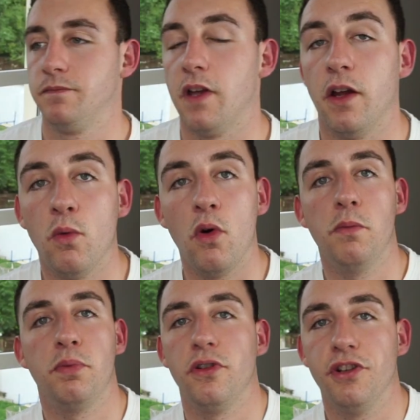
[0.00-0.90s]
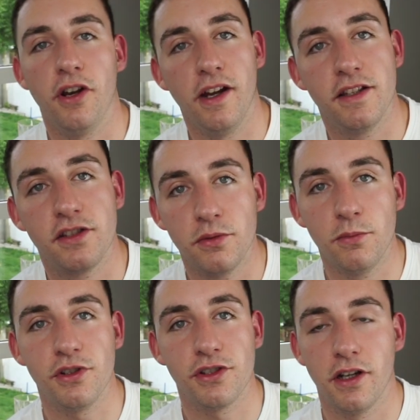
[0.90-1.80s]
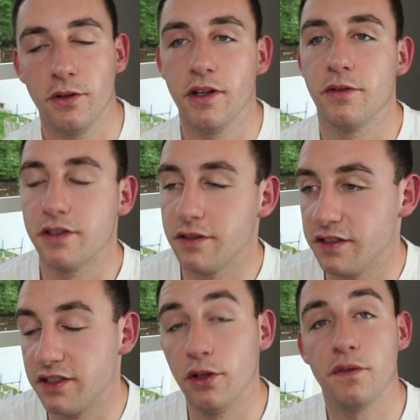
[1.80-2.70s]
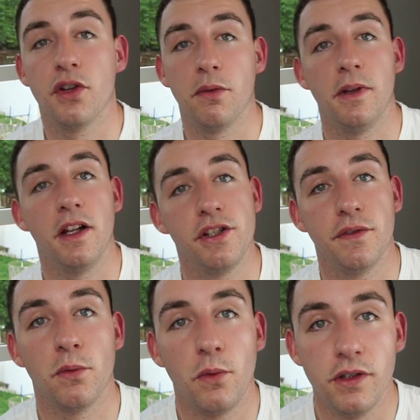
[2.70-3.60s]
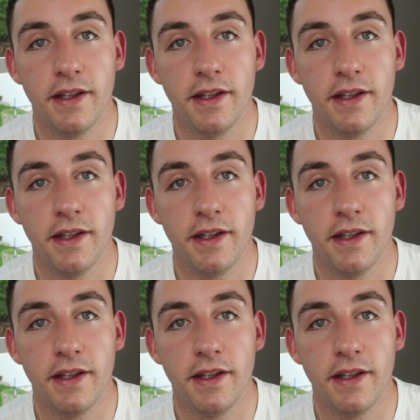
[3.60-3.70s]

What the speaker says: I won't burn your heads too much now. That's enough terminology for one